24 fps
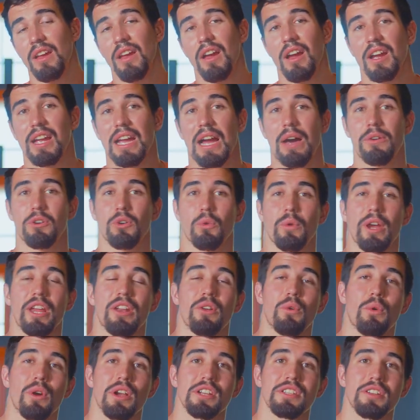a counterweight,
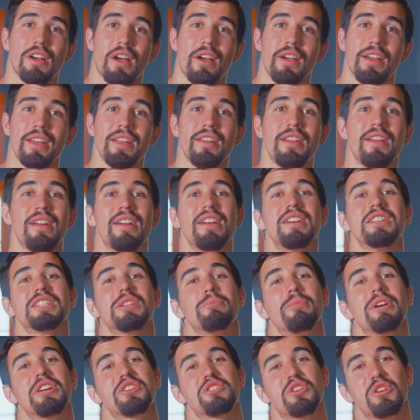or a target to
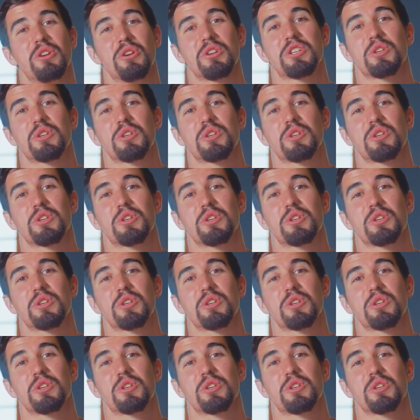make sure your